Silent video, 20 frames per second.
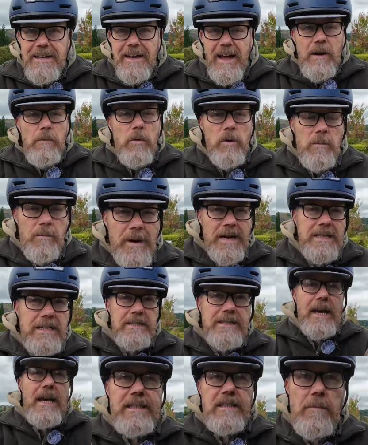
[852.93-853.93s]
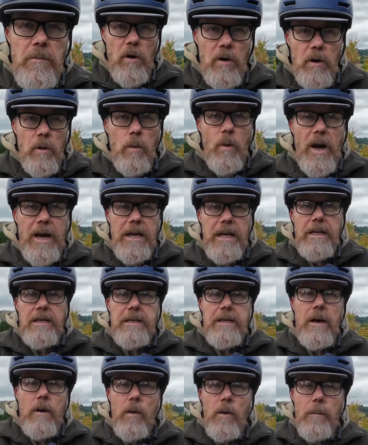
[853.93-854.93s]
I wouldn't mind a Tesla Model Y.
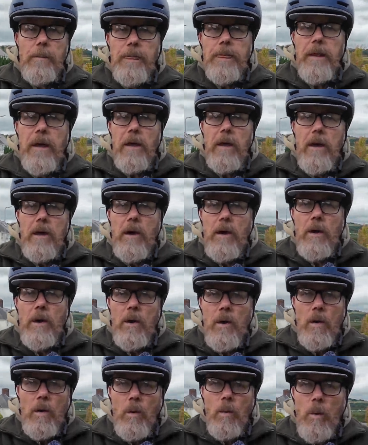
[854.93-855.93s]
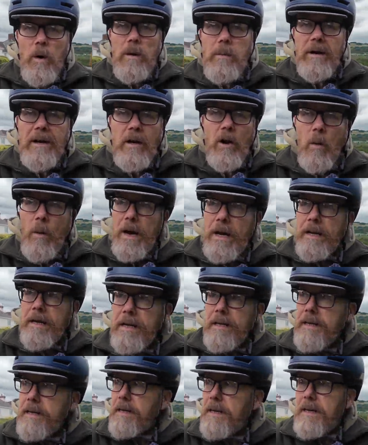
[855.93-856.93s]
Now, where am I going?
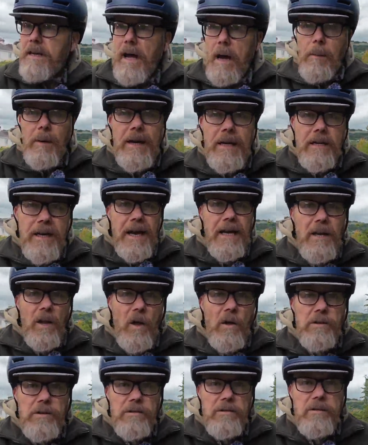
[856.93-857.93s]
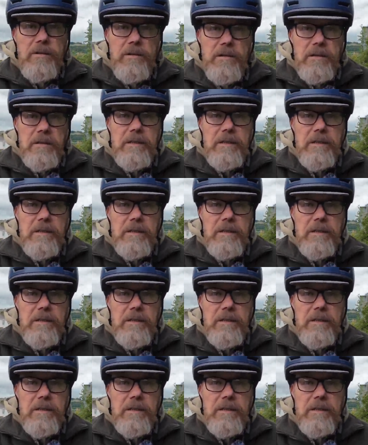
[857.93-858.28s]
Am I going to get lost?